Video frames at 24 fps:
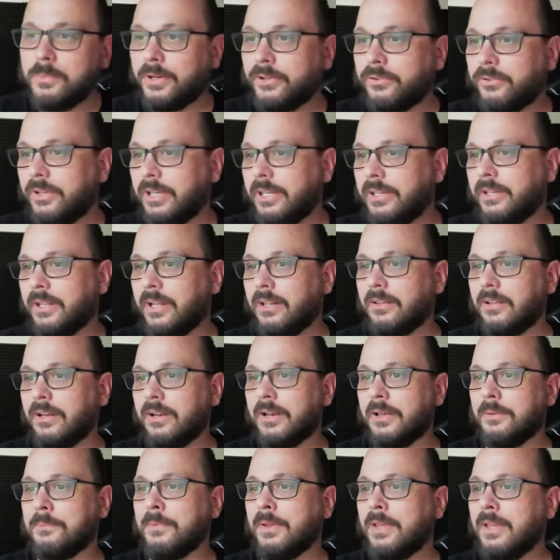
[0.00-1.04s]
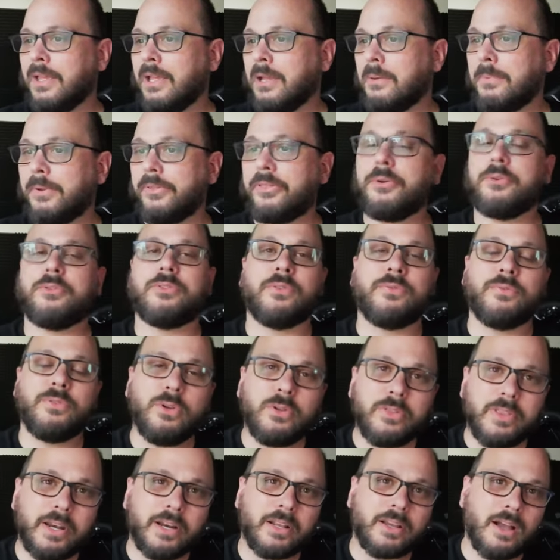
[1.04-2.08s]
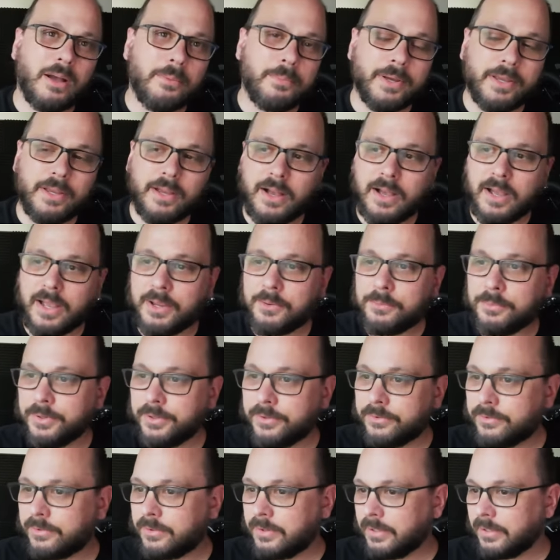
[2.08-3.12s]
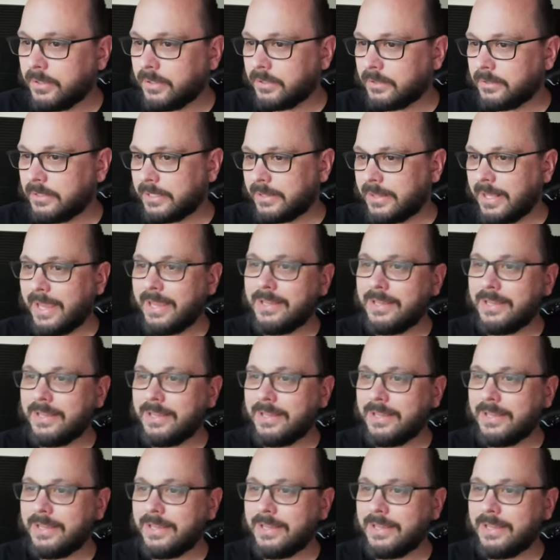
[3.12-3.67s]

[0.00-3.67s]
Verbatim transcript: much detail on them, but there was a few that caught my eye. Was the like the